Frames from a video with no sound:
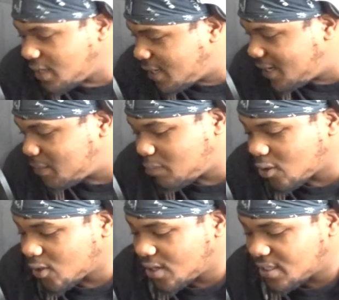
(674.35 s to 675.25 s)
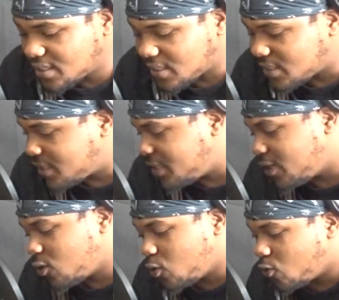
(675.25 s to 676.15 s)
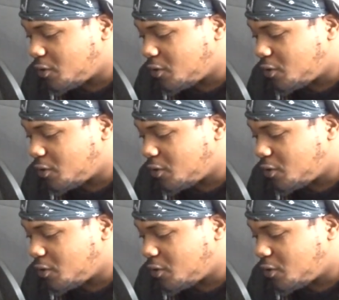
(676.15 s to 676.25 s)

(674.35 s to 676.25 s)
behind bars and, you know,